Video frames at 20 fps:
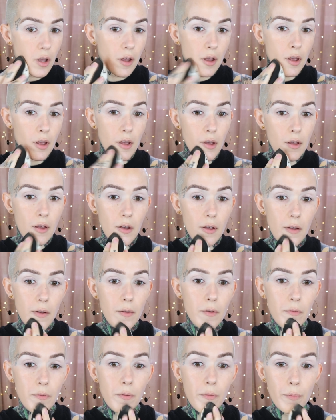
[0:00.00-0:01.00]

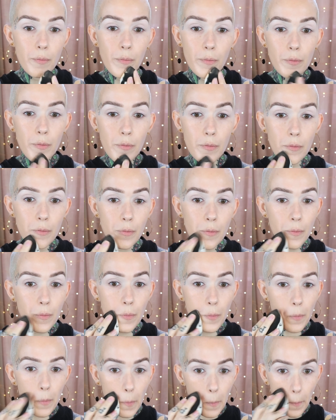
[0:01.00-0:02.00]

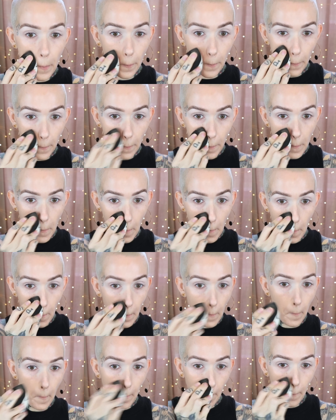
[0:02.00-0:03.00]

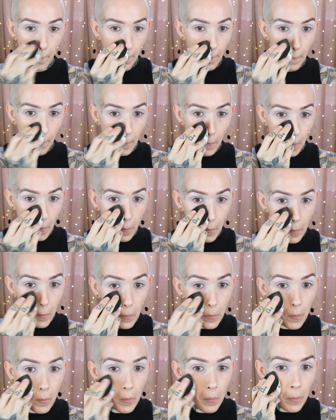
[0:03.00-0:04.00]

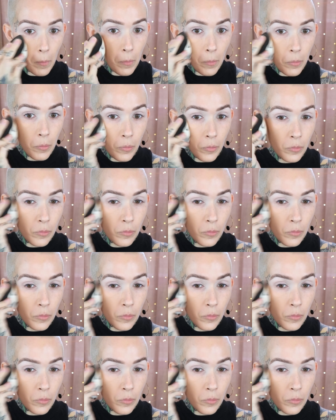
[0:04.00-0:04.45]
(silence)